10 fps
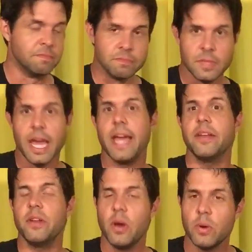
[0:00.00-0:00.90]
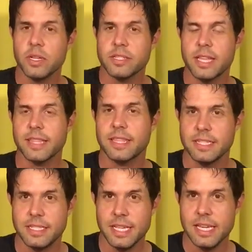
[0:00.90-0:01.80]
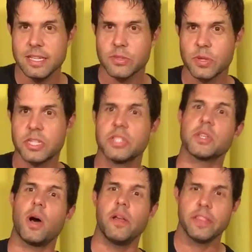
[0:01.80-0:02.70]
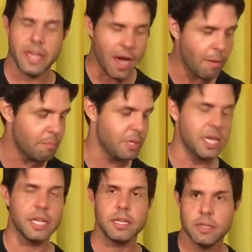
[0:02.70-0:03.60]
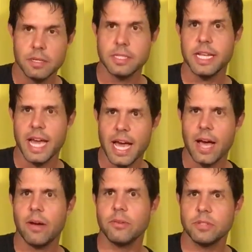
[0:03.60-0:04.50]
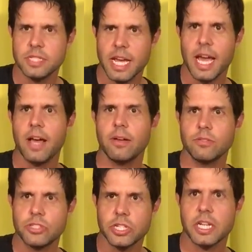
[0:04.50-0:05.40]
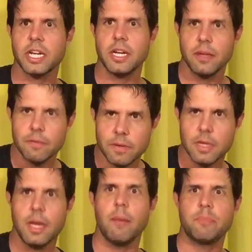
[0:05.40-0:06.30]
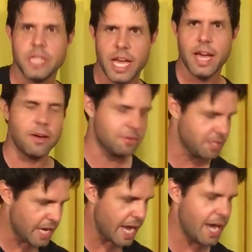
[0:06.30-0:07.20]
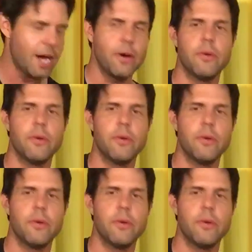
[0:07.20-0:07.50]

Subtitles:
And notice that the D switches on the upbeat. Down, down, chica, up, down, down.